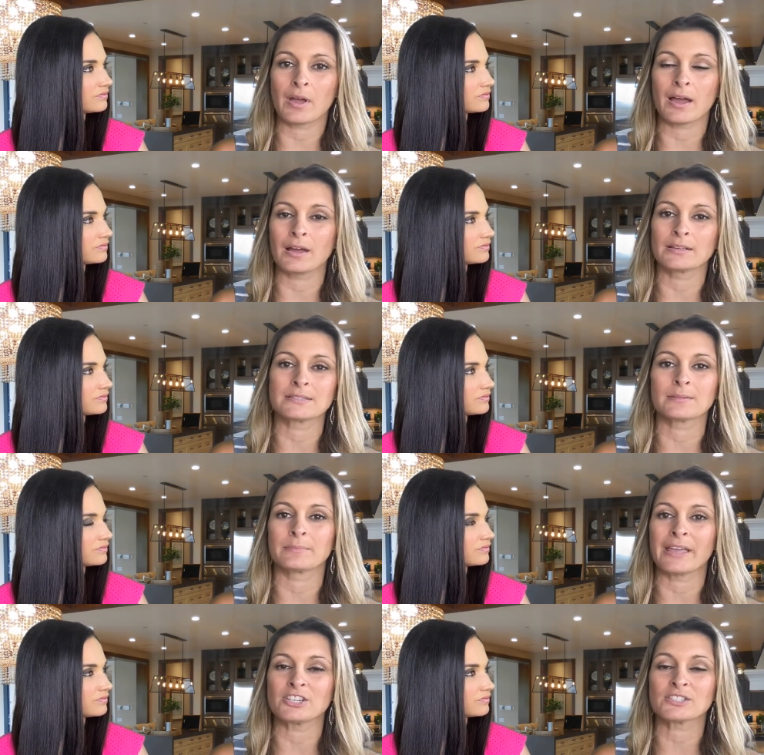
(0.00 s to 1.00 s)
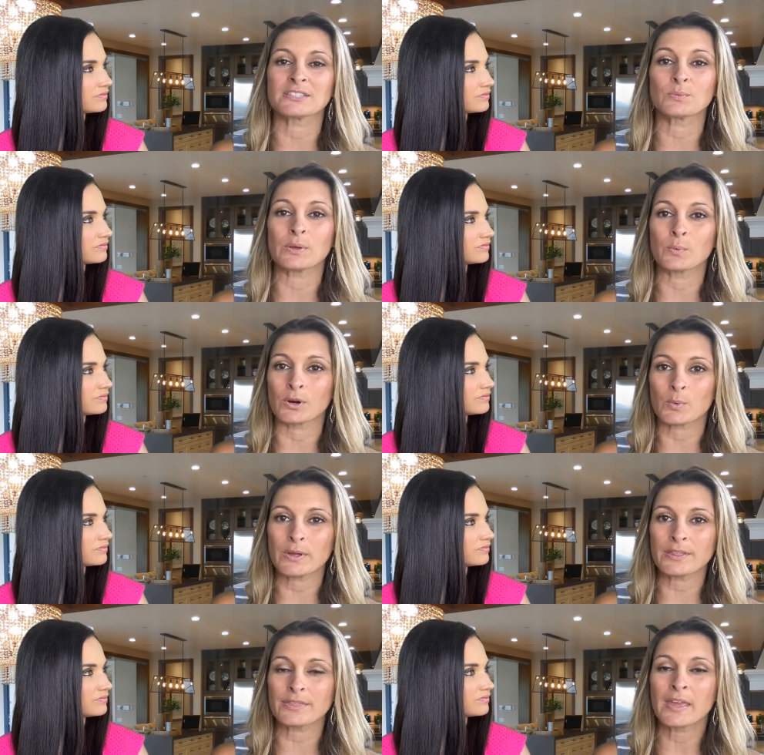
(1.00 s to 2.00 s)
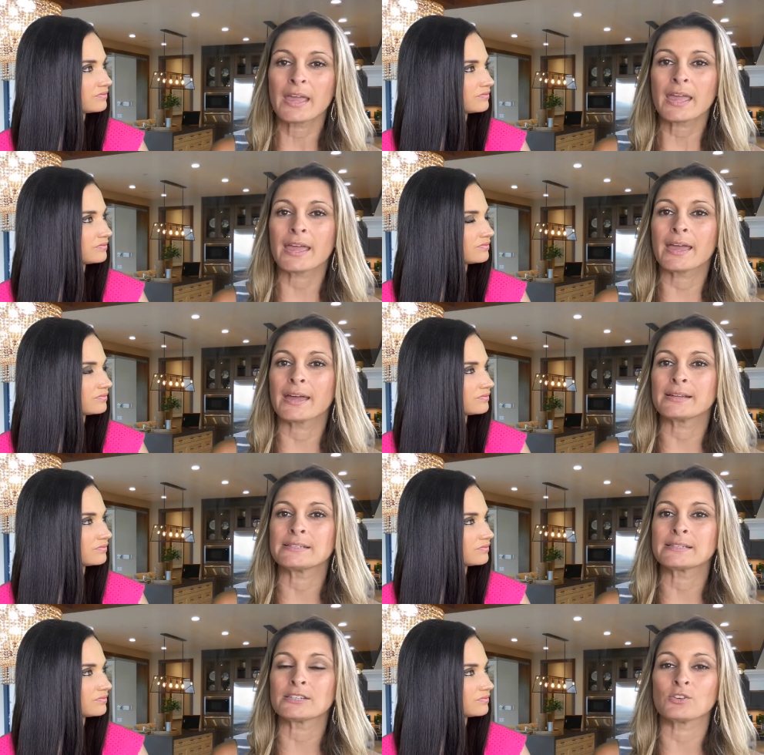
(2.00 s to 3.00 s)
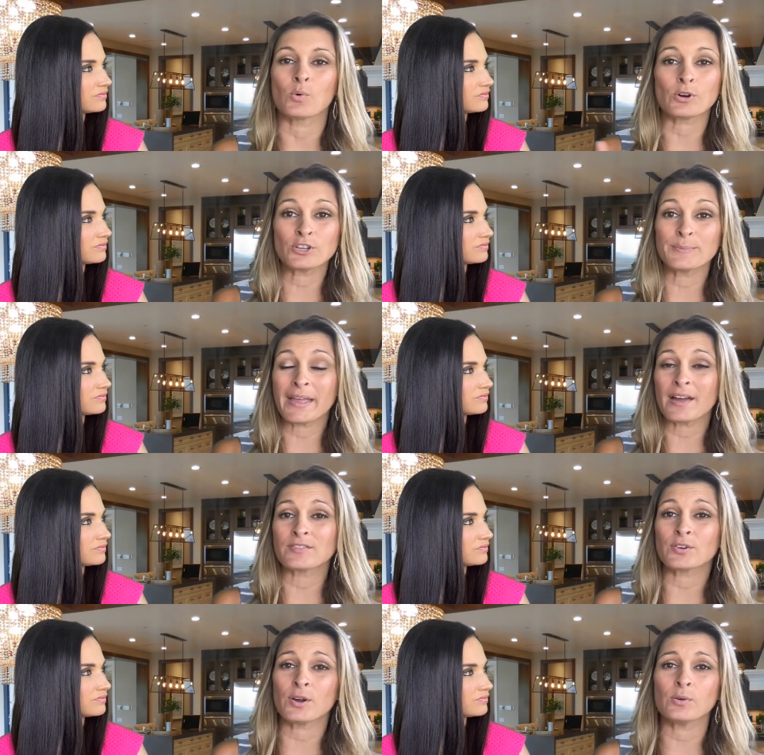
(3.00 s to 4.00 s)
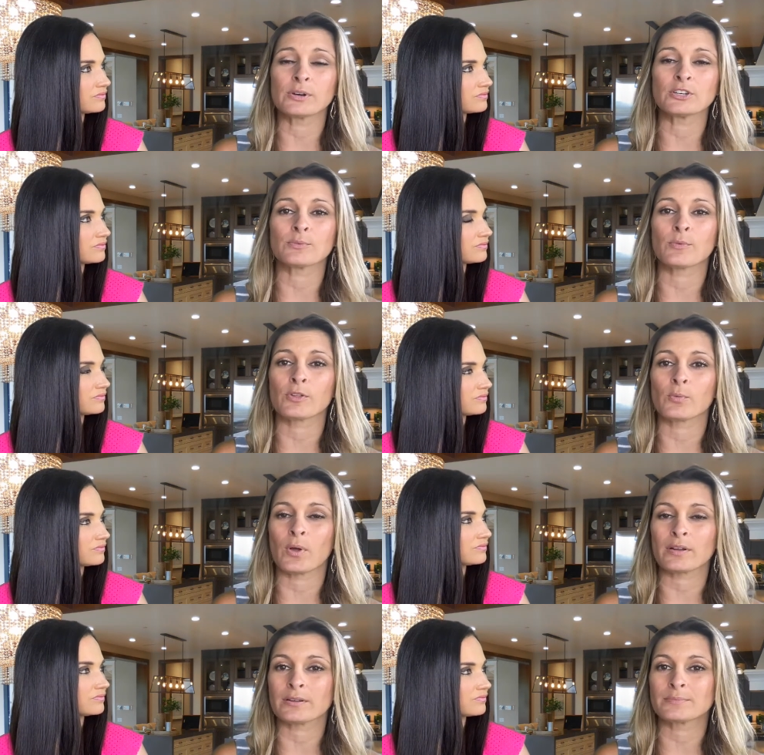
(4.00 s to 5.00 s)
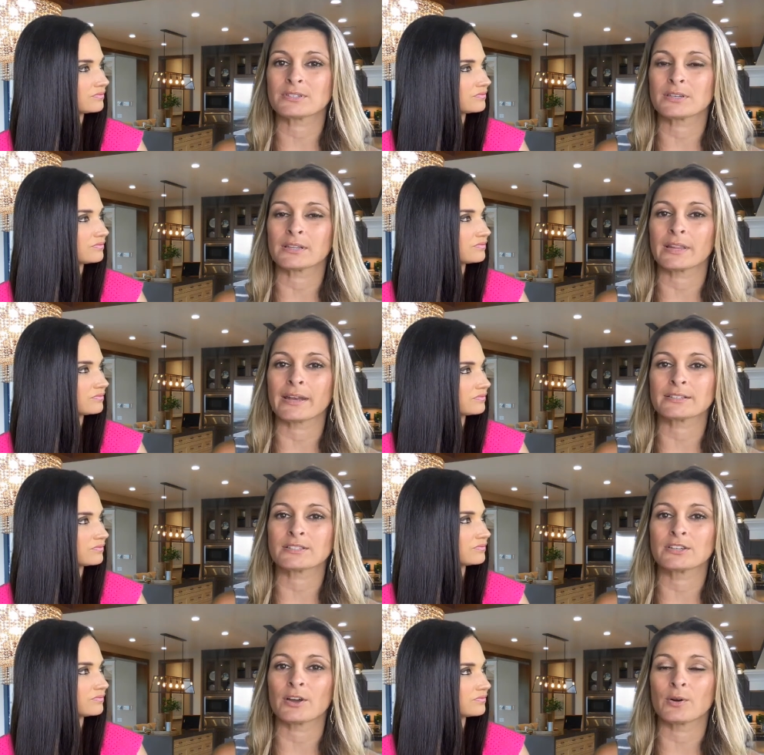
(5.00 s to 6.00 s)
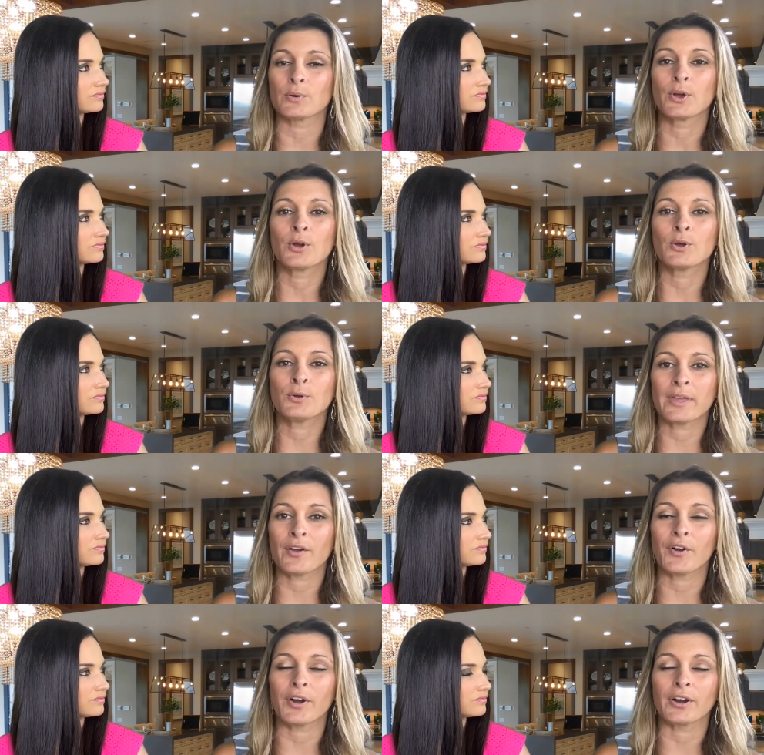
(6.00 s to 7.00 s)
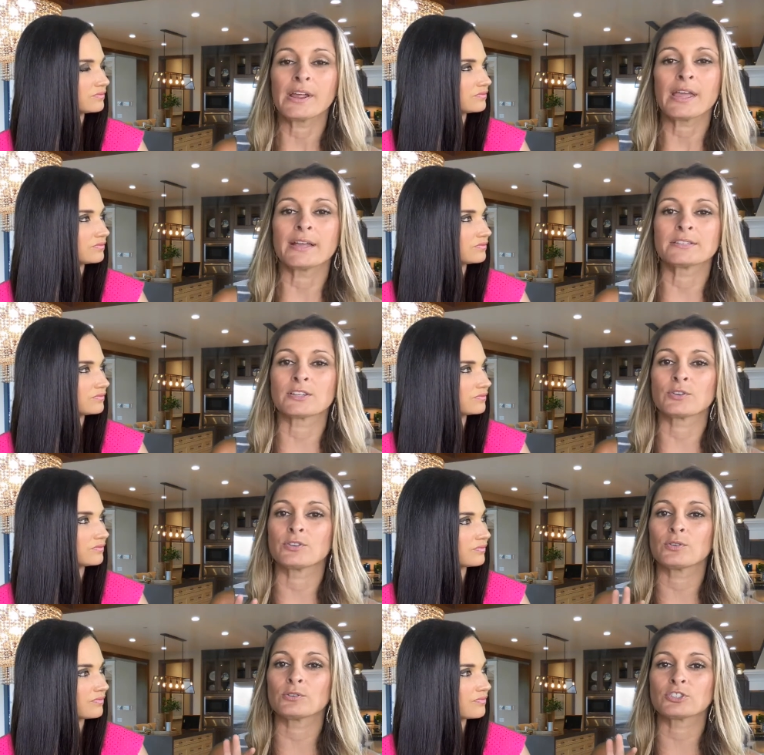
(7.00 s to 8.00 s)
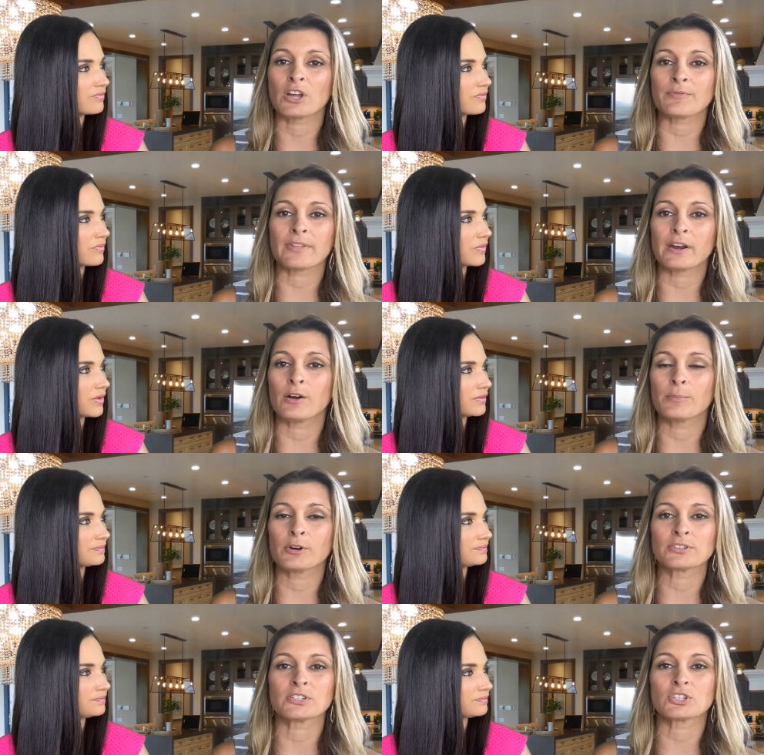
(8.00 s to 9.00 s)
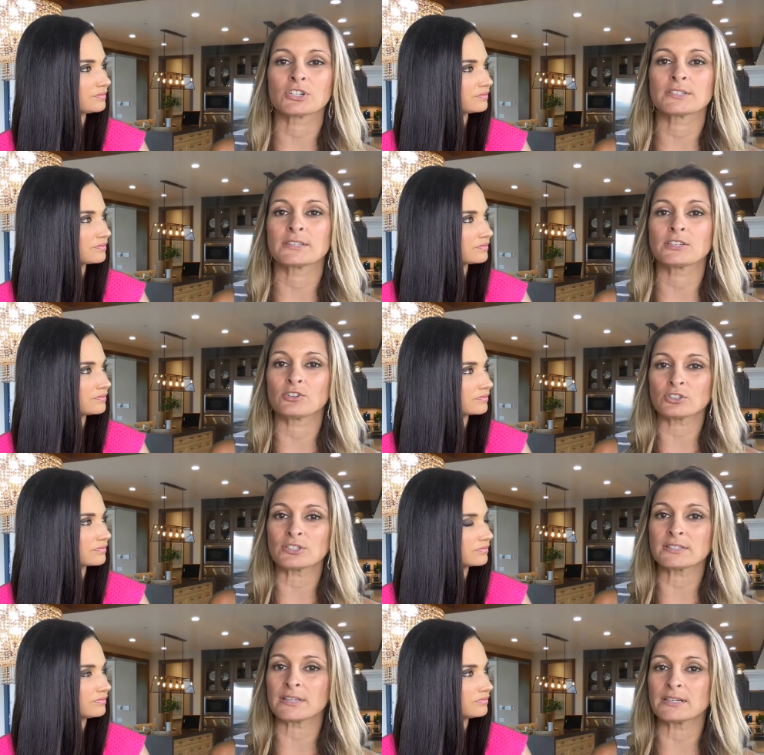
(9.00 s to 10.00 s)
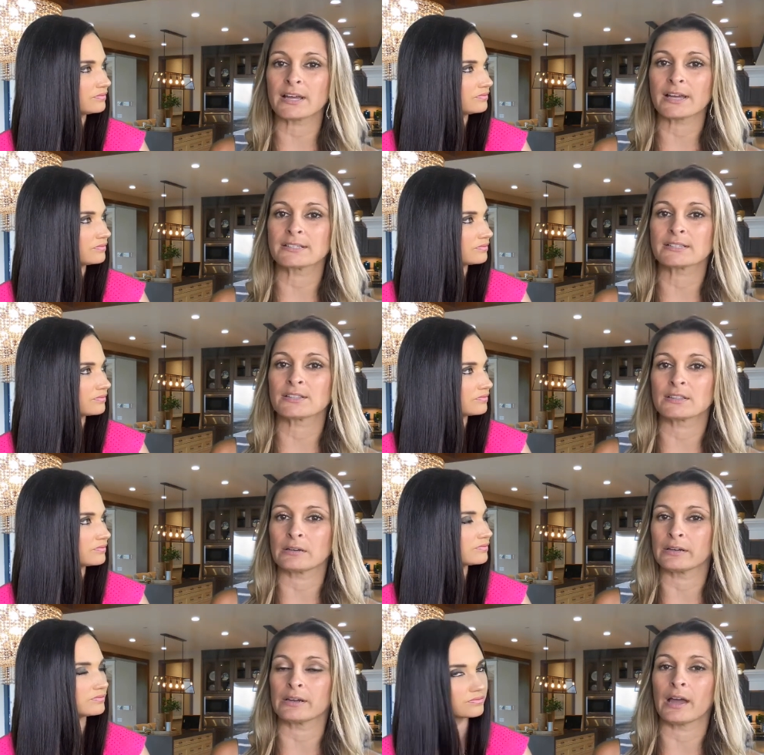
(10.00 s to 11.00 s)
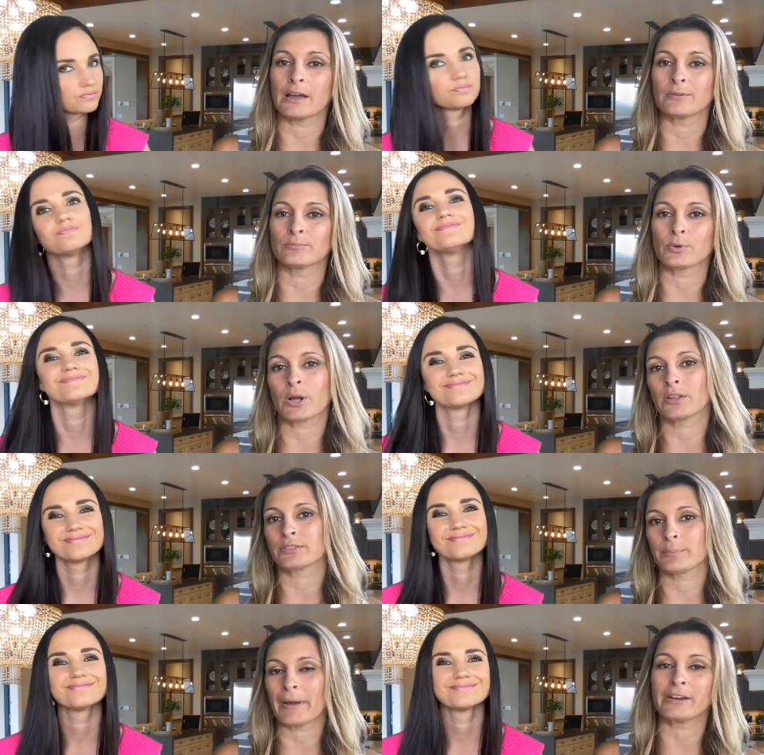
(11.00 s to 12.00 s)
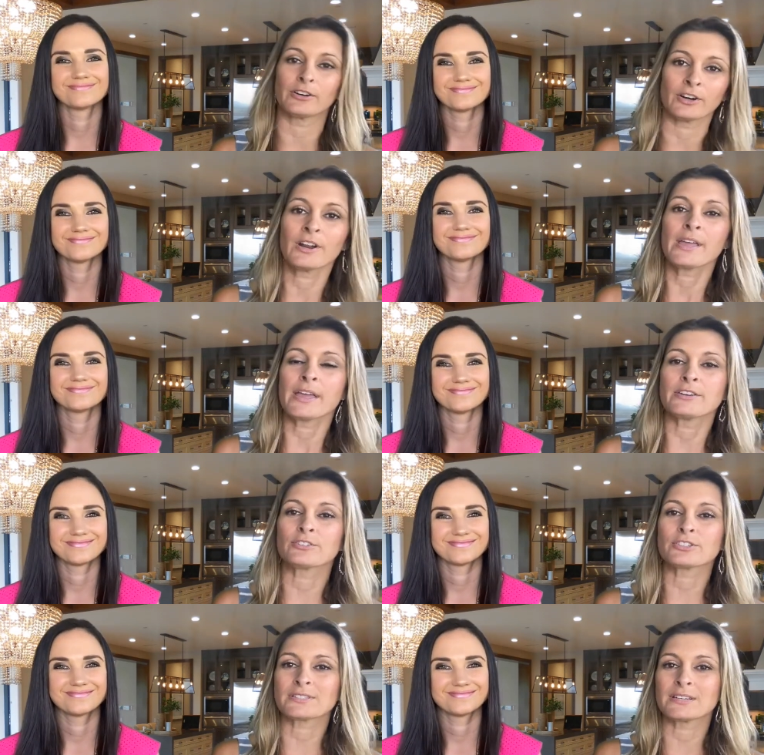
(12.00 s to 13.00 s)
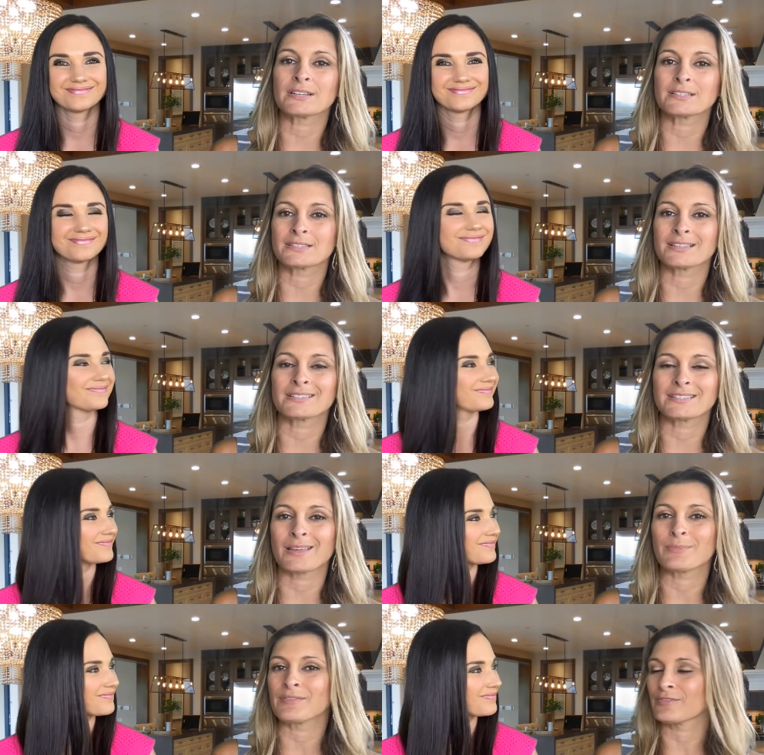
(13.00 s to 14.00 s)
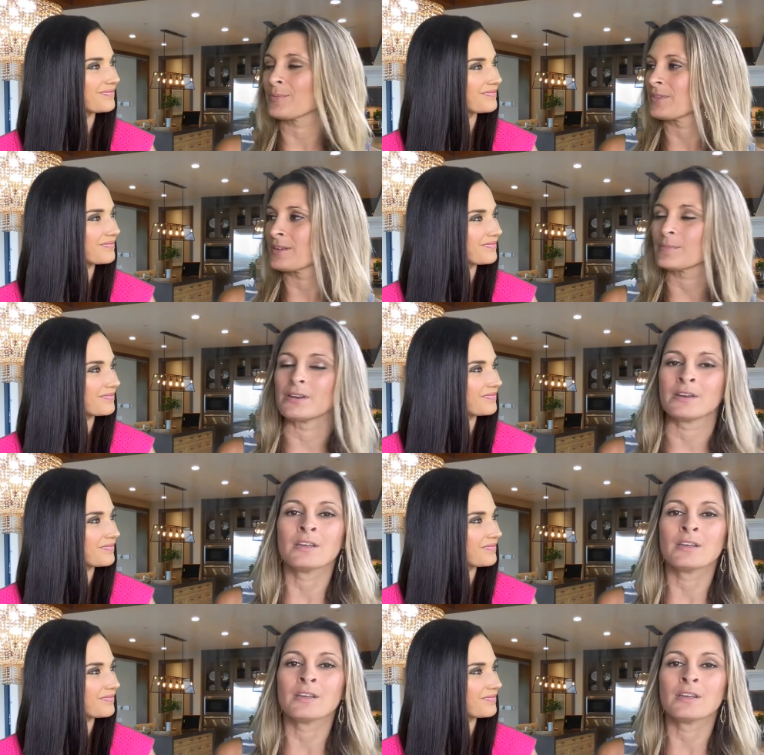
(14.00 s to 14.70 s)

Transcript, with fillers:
Speaker 1: uh, some agents that we work with and, or you may have your own and you're more than welcome to let us know who they are. And so you'll shop for that homeowner's insurance and then you'll just send us the, um, we call it the binder, and you'll just send us the statement from them and